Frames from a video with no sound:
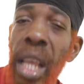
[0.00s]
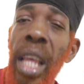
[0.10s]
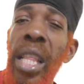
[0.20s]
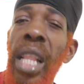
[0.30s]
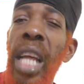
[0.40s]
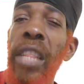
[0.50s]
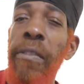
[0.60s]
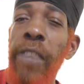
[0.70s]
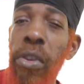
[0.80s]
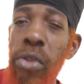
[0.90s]
The land of
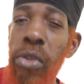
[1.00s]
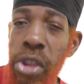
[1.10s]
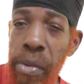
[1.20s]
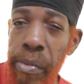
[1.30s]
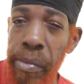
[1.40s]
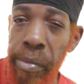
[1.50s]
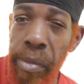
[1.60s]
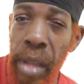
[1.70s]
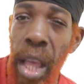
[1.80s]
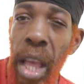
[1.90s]
the Kush,
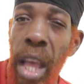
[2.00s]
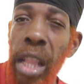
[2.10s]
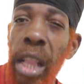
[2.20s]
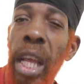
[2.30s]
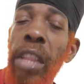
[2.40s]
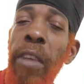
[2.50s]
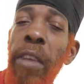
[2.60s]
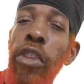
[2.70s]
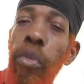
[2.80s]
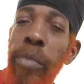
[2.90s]
land of the
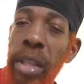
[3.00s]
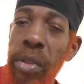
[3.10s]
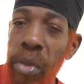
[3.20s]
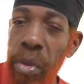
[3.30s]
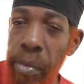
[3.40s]
Nubians.